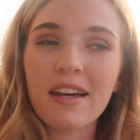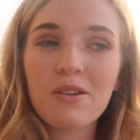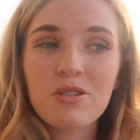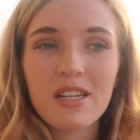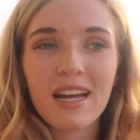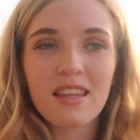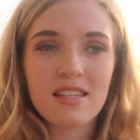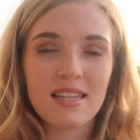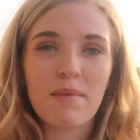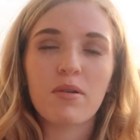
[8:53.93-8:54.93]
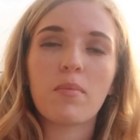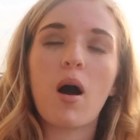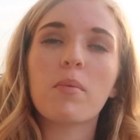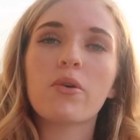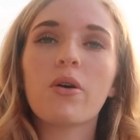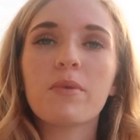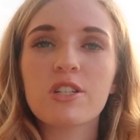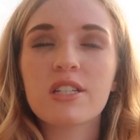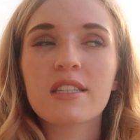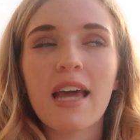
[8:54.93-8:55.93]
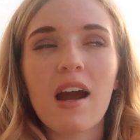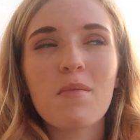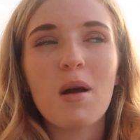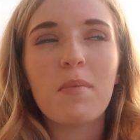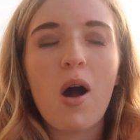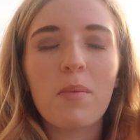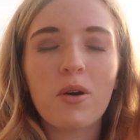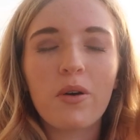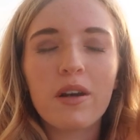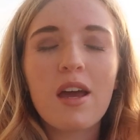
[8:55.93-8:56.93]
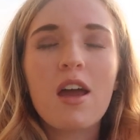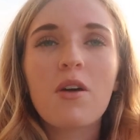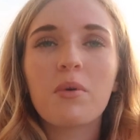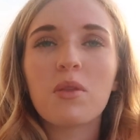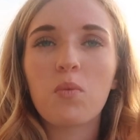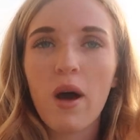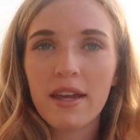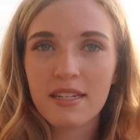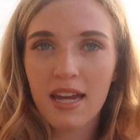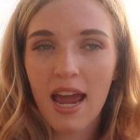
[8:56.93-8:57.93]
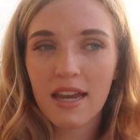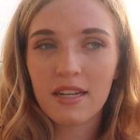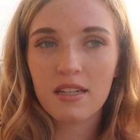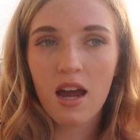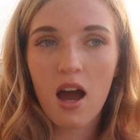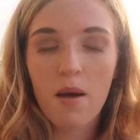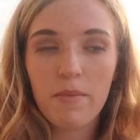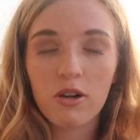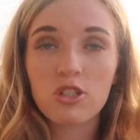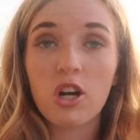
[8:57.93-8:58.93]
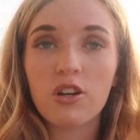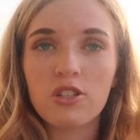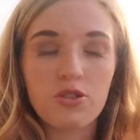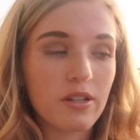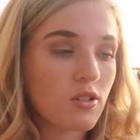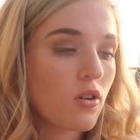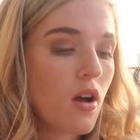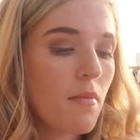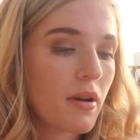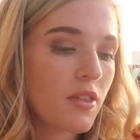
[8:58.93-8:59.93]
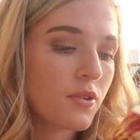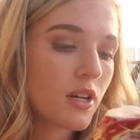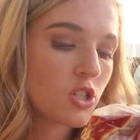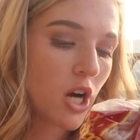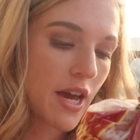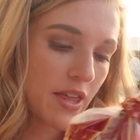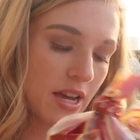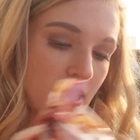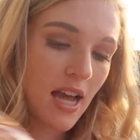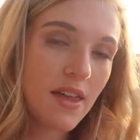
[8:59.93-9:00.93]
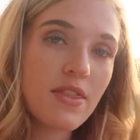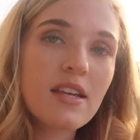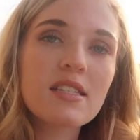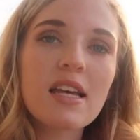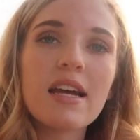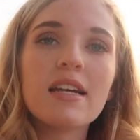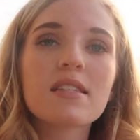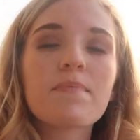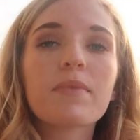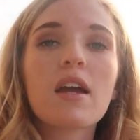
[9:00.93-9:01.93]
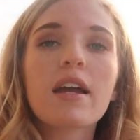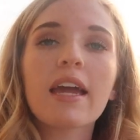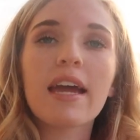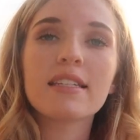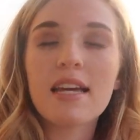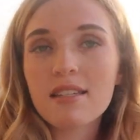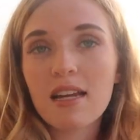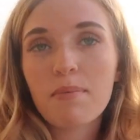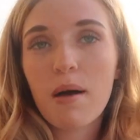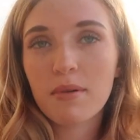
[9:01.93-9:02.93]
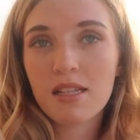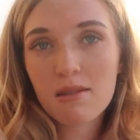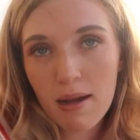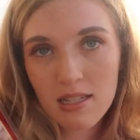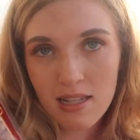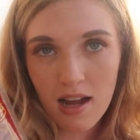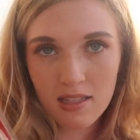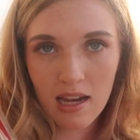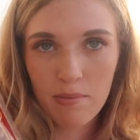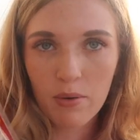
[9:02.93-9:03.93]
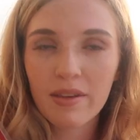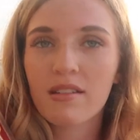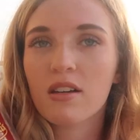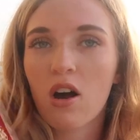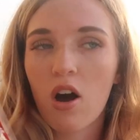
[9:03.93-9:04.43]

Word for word: I usually get the Zebra popcorn, which is caramel popcorn with white and uh, milk chocolate drizzle, but I thought I'd try this. And this is, okay, it tastes like pumpkin spice latte but without the